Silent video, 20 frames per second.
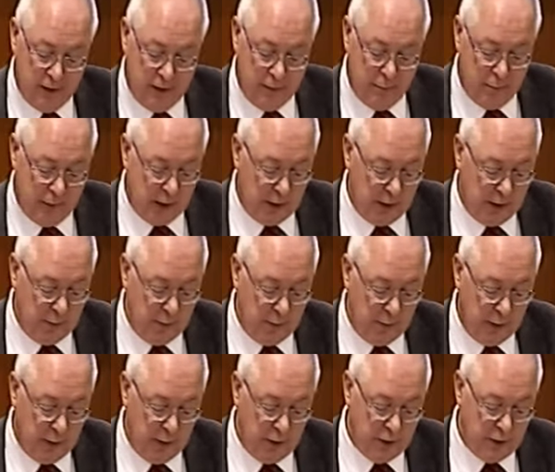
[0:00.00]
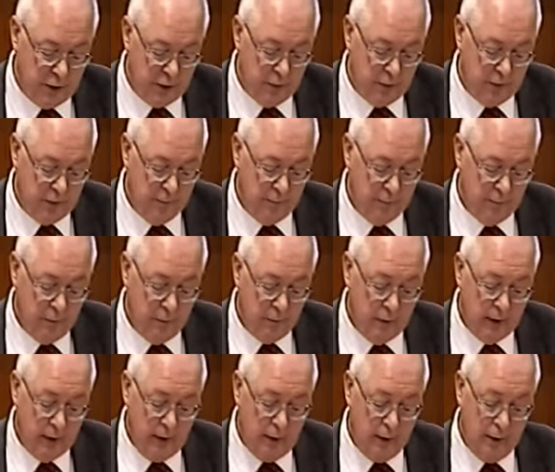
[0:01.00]
million,
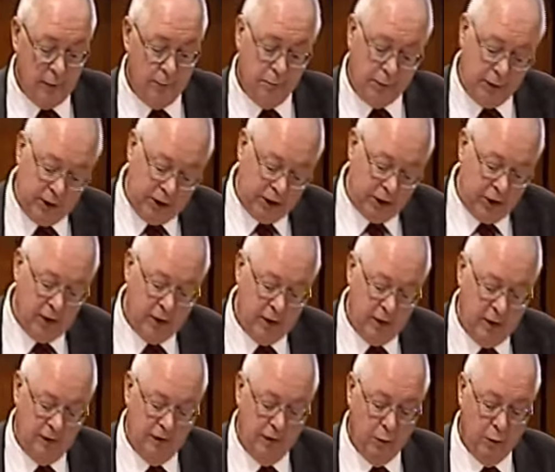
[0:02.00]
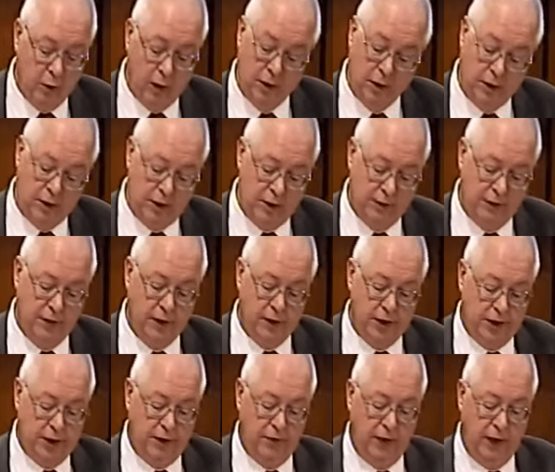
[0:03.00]
completion of the world's
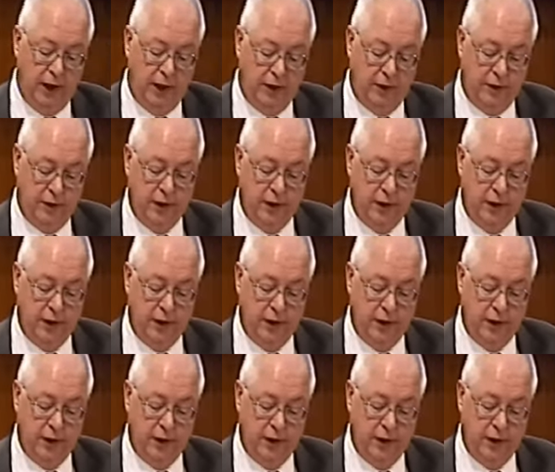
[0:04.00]
first faith